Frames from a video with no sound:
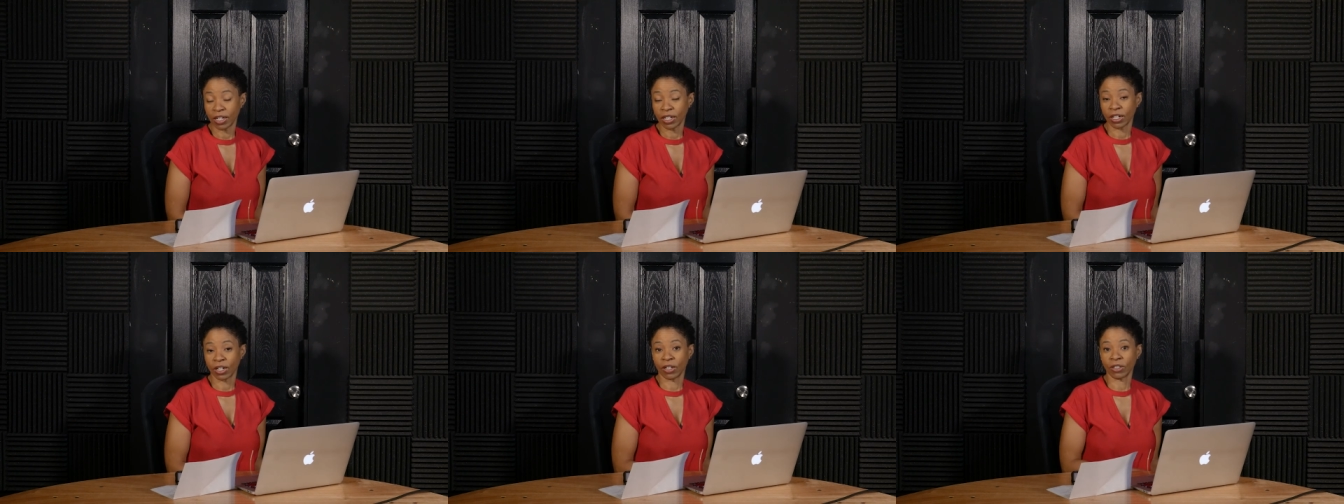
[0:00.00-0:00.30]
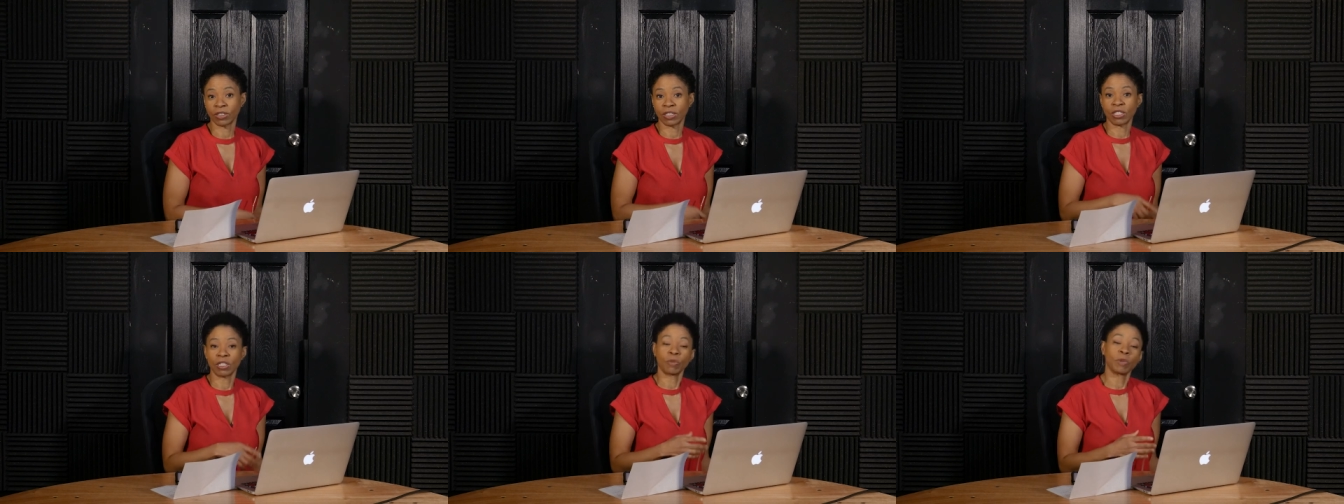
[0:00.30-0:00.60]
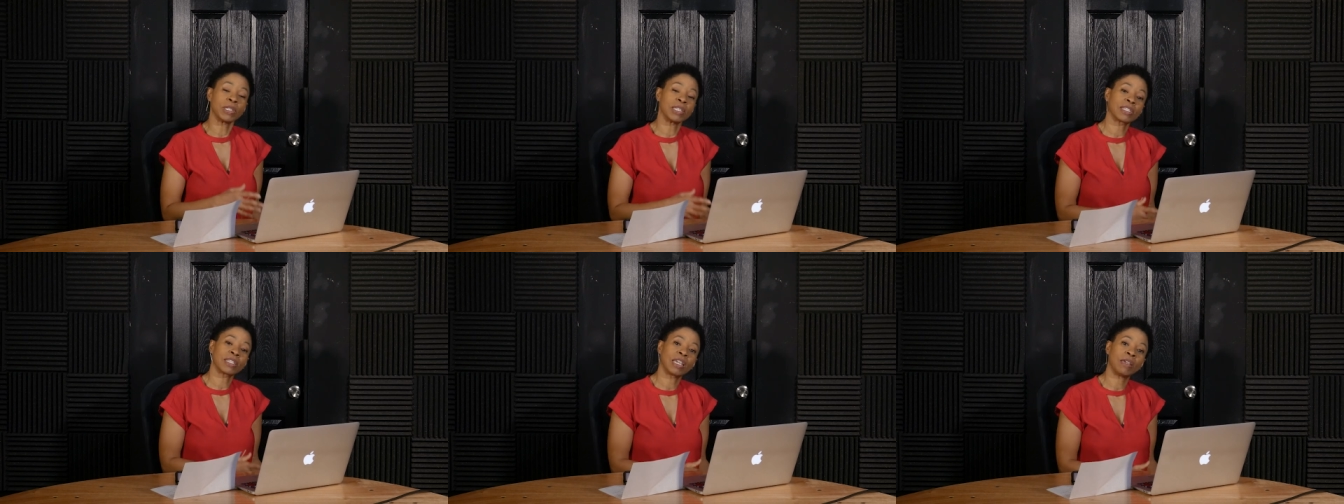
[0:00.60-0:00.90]
Carlton
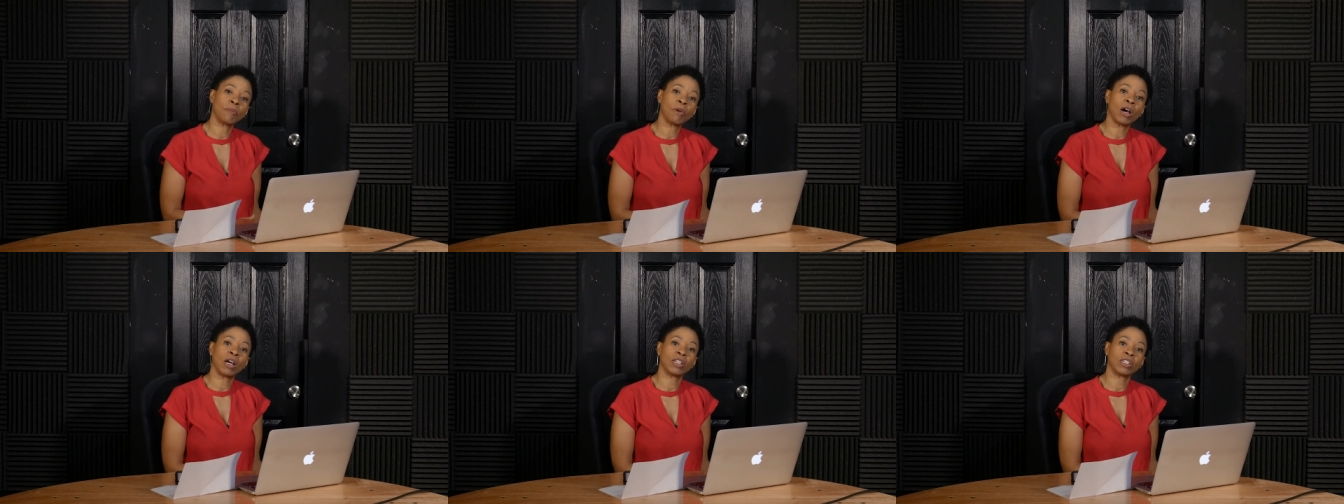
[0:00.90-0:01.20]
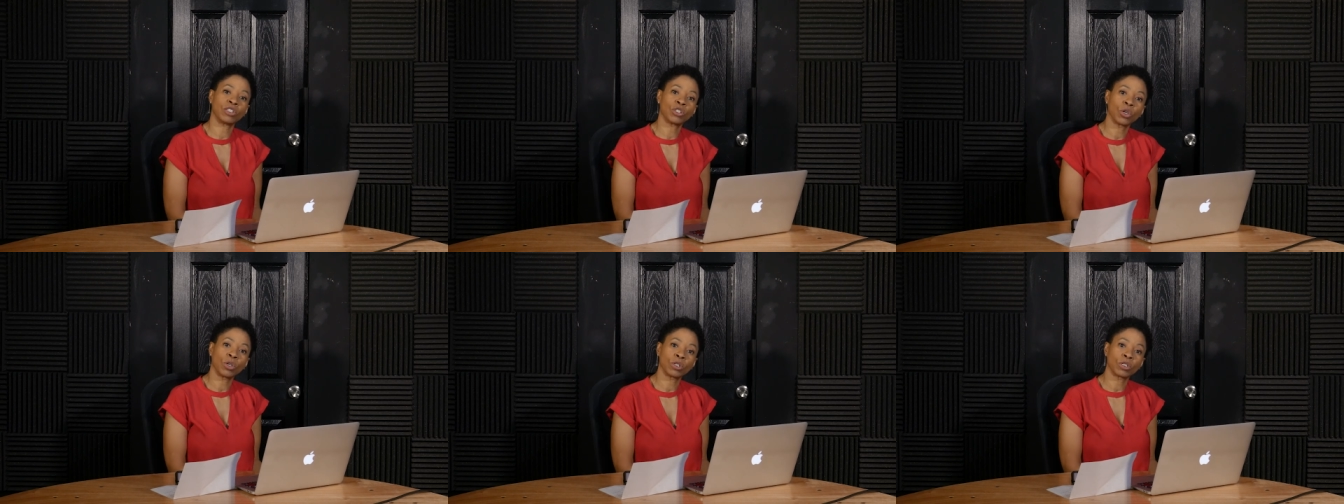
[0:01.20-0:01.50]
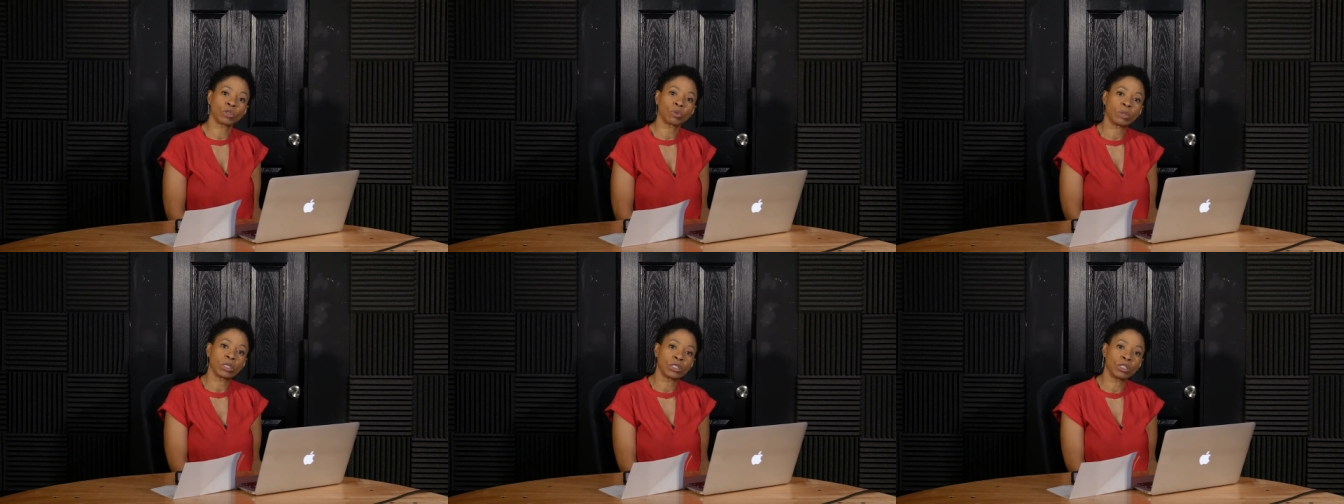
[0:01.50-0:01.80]
Spence came on and told
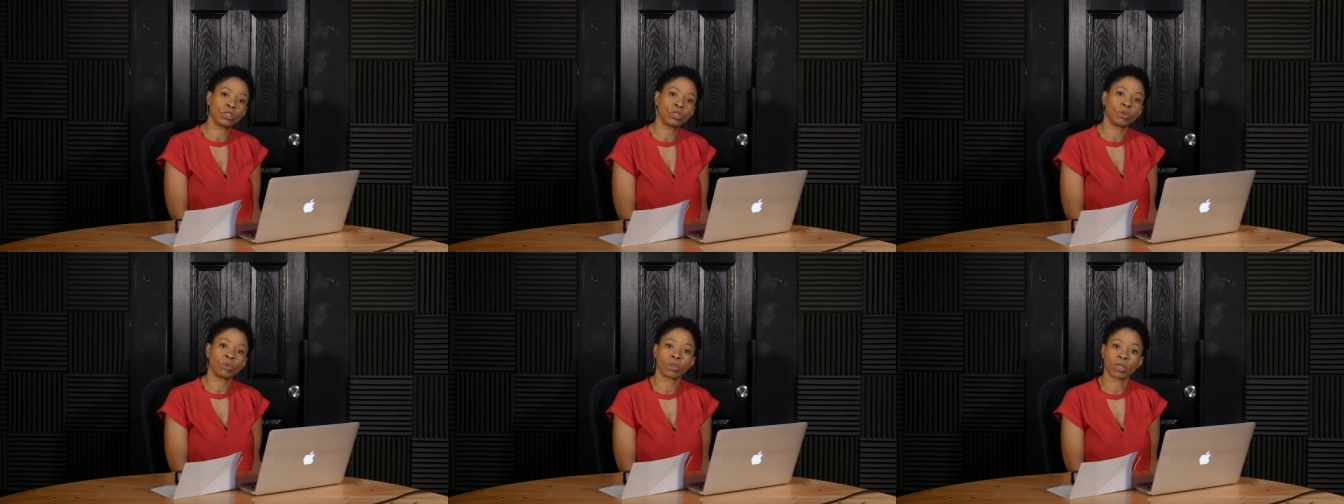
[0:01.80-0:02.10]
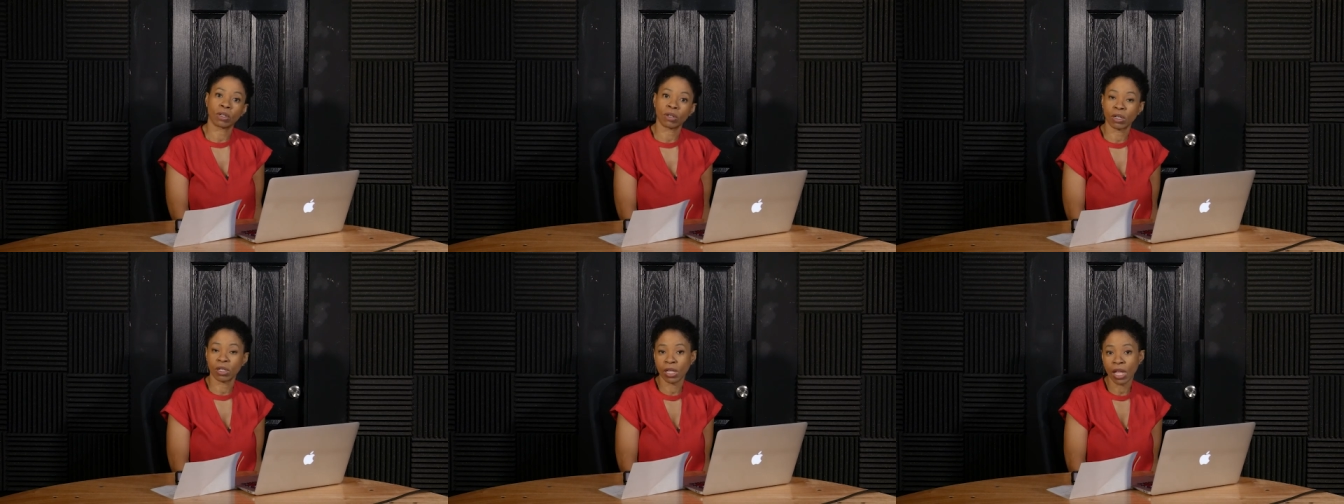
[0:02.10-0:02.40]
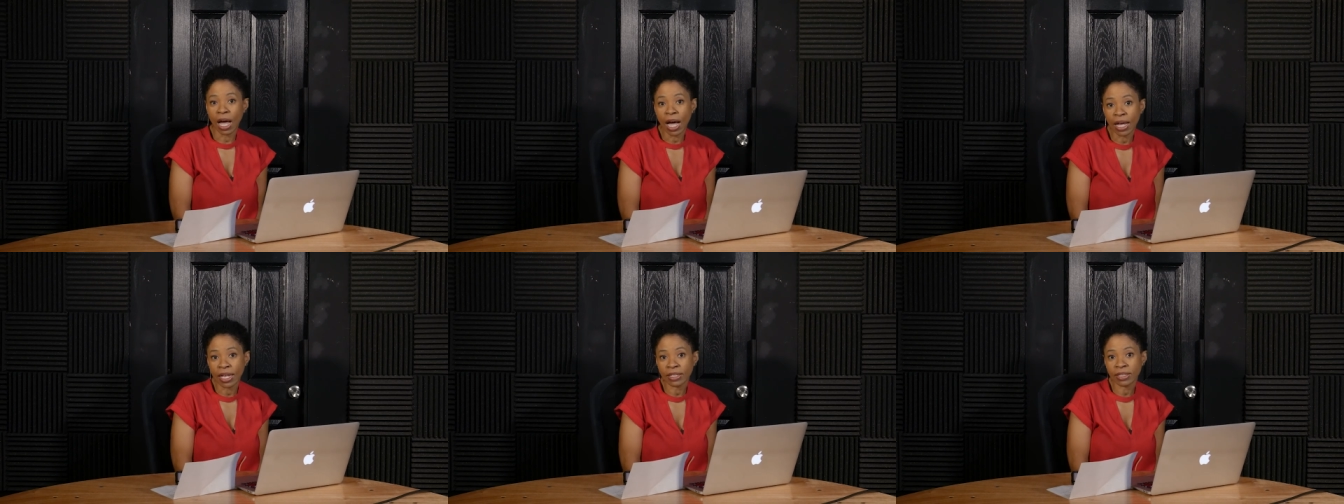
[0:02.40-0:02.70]
us what to do with our
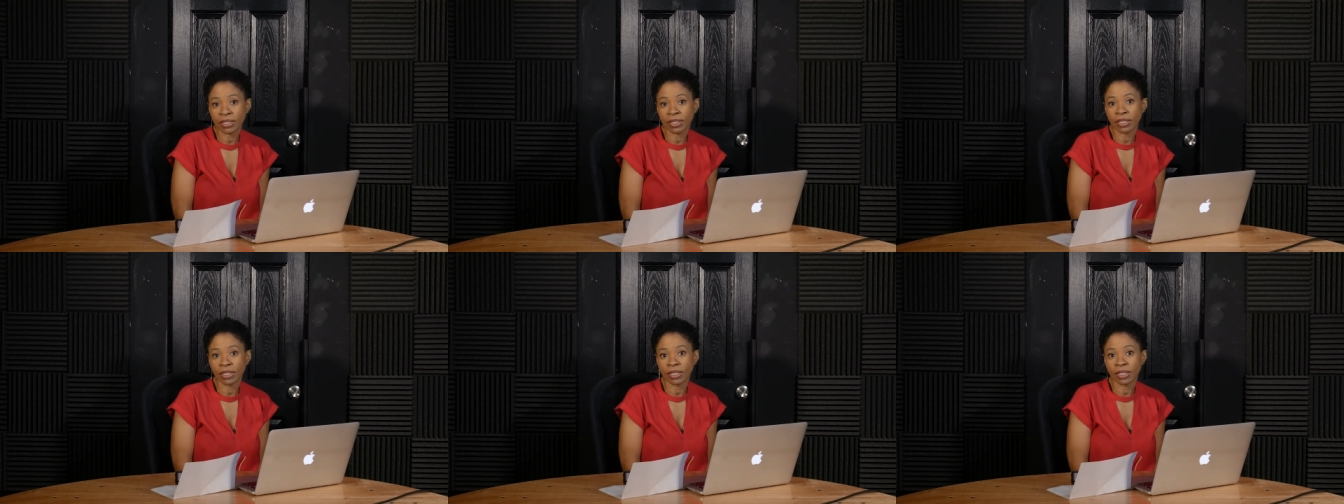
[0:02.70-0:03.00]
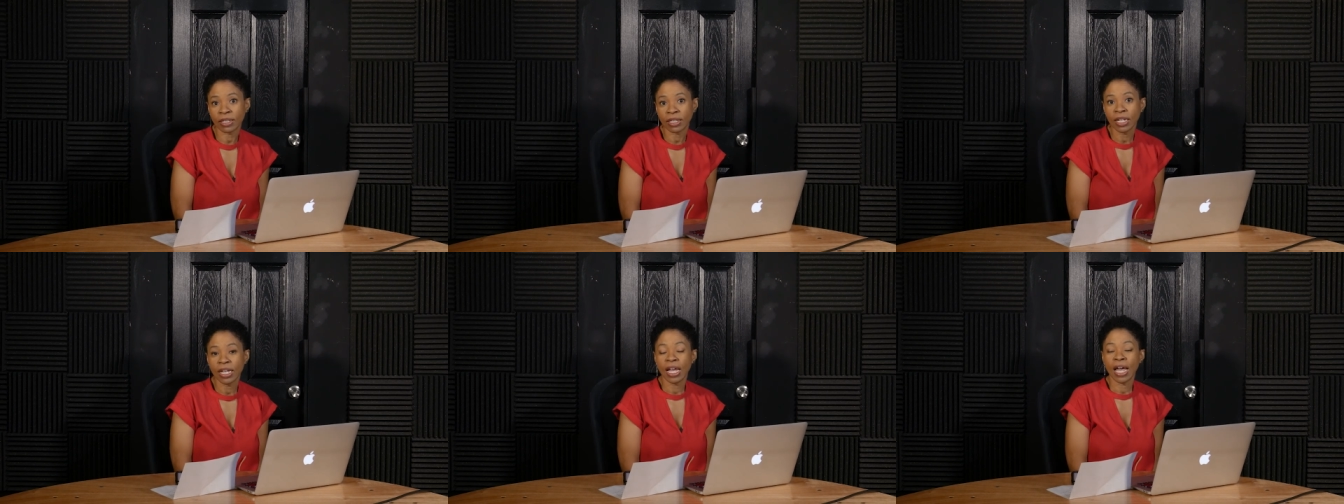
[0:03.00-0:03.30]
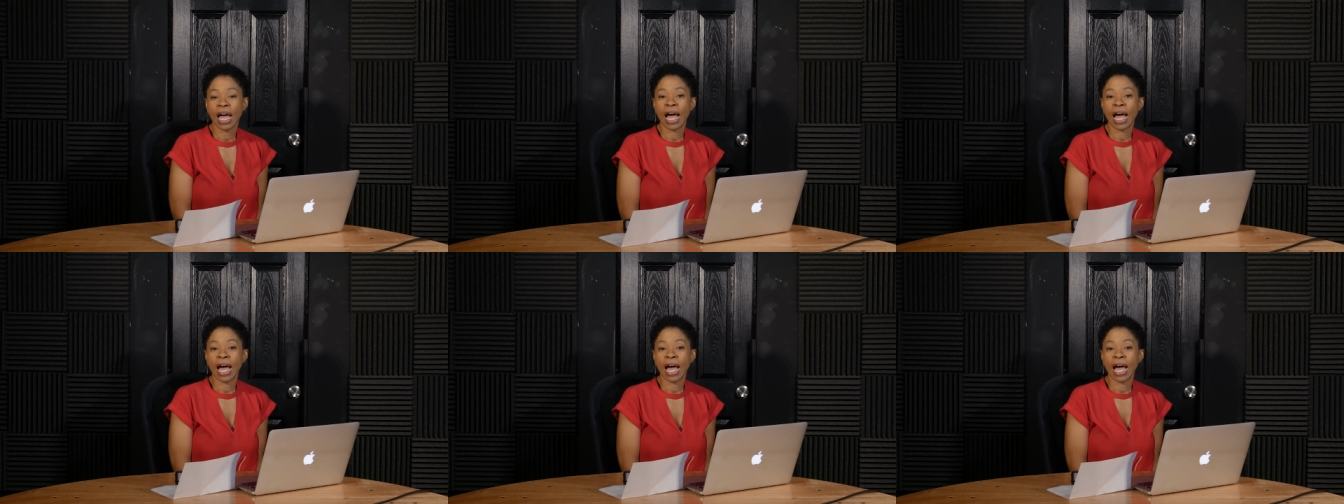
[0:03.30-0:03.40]
closet,